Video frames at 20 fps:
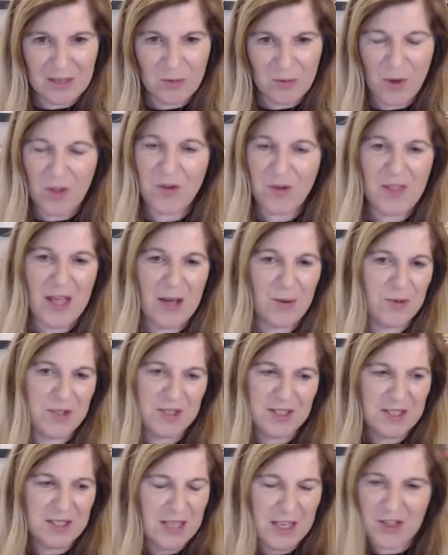And whether that
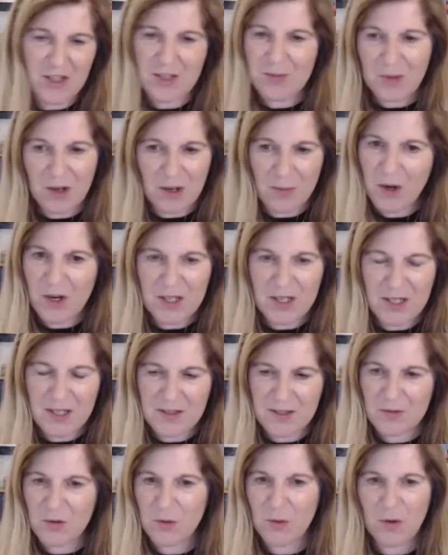was the Asian
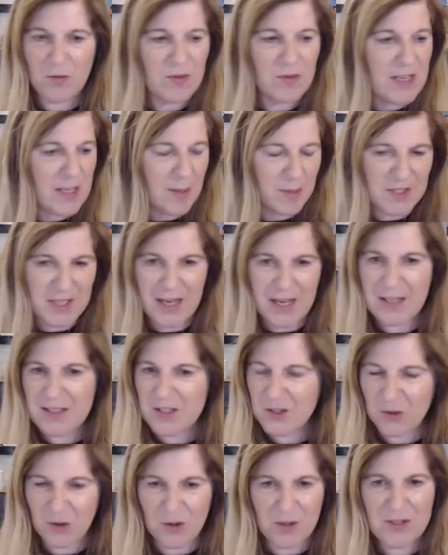Americans who were really upset
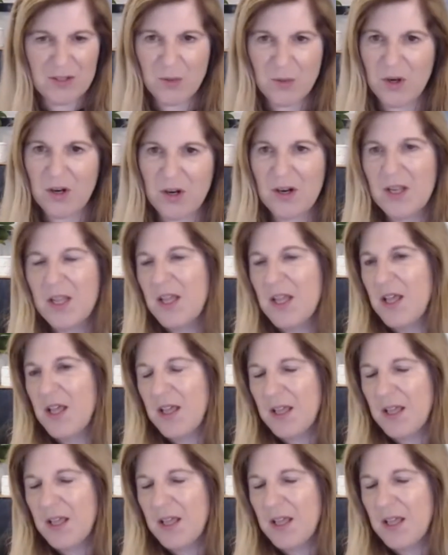at stories where